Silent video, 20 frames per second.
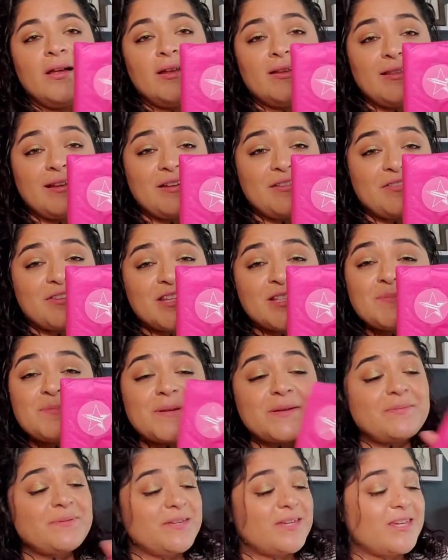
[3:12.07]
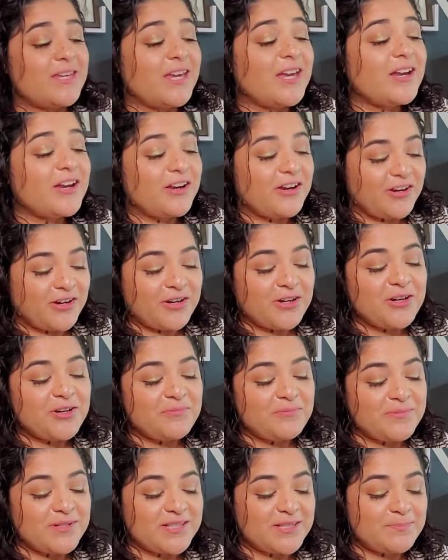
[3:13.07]
Now this baby here
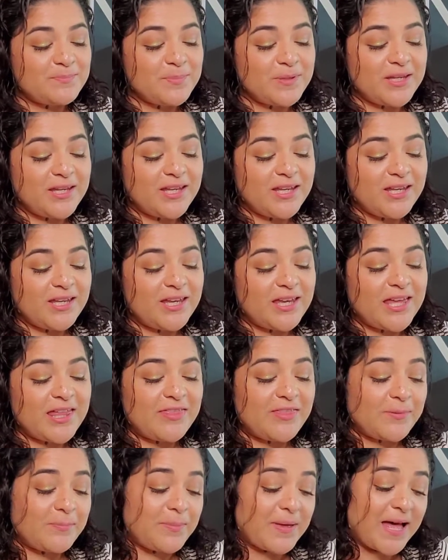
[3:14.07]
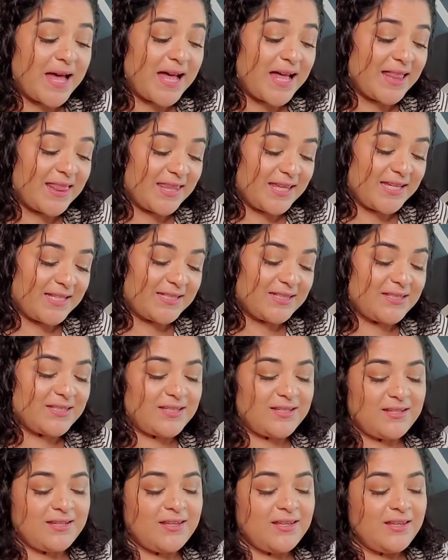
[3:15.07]
must be the palette
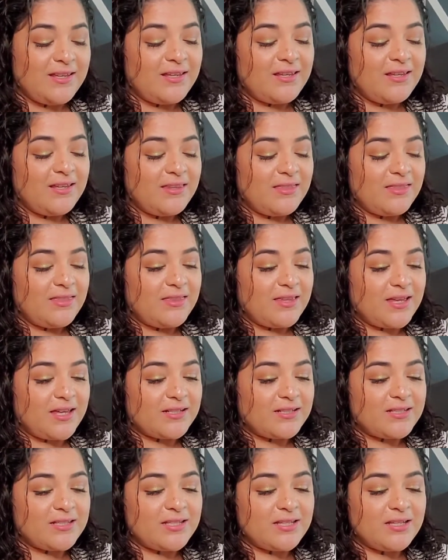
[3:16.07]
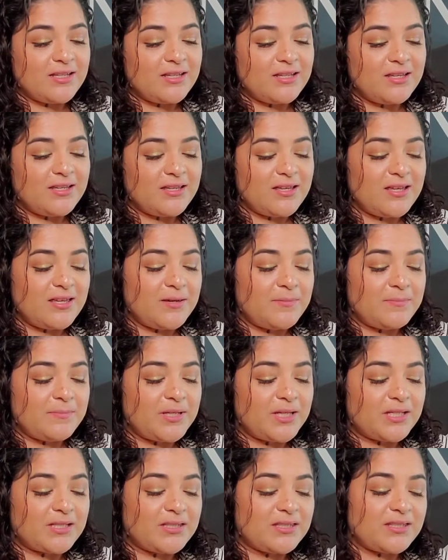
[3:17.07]
that I'm
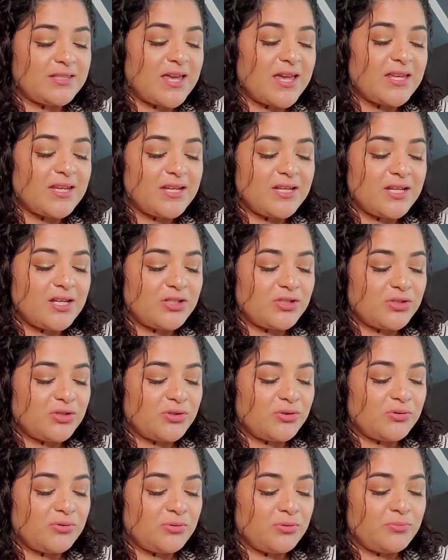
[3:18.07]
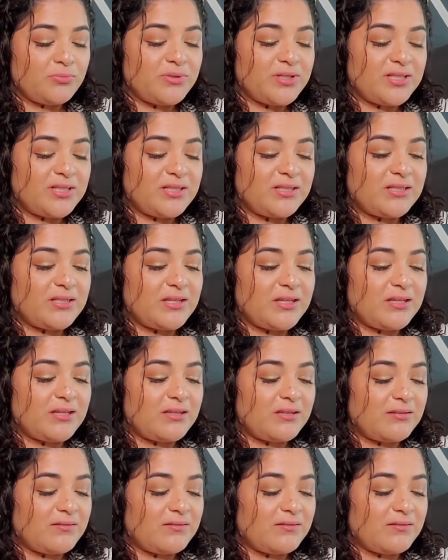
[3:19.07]
excited to receive.